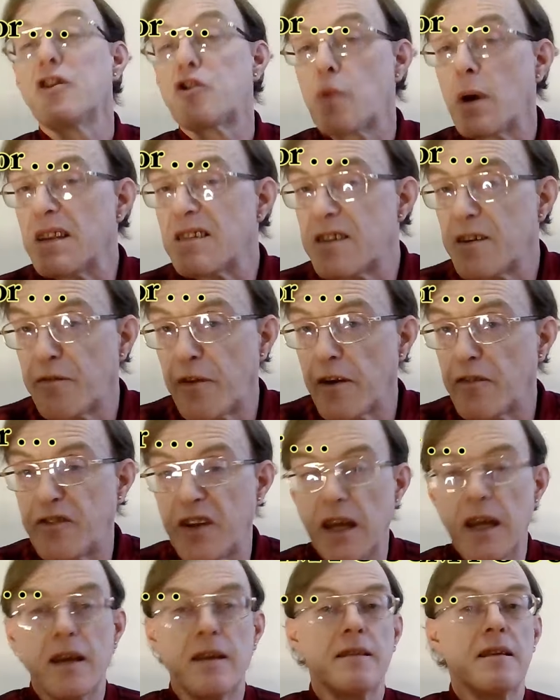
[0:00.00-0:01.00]

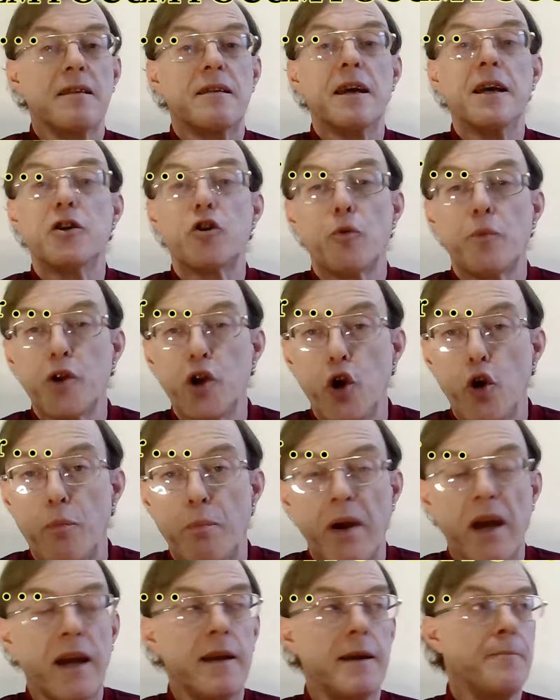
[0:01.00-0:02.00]
2015, the
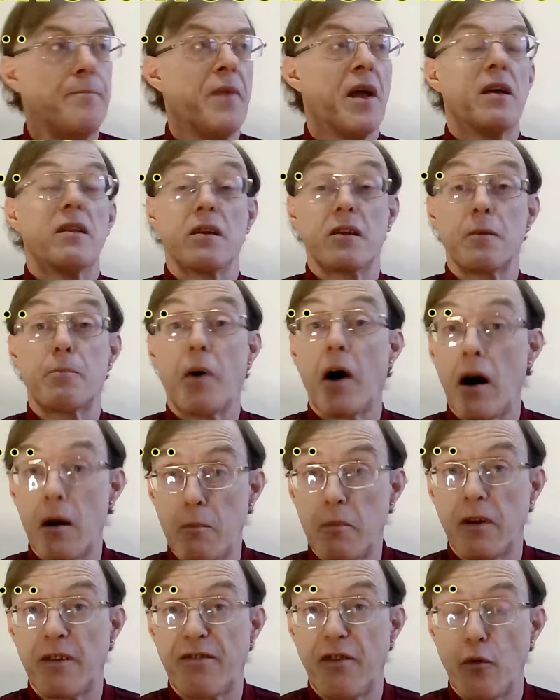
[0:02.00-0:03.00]
DWP, the
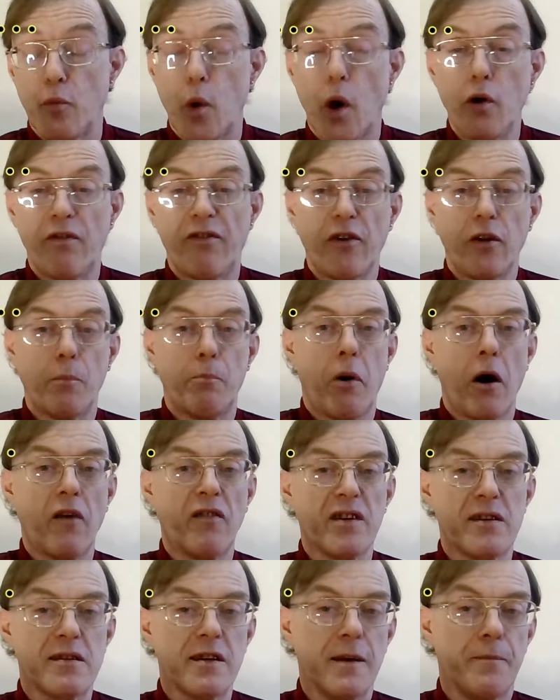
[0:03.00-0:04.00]
Department for Woeful
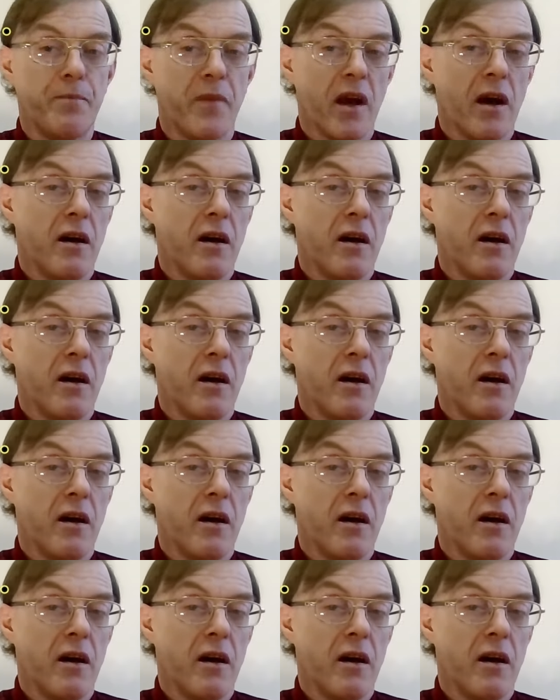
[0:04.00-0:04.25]
Poverty,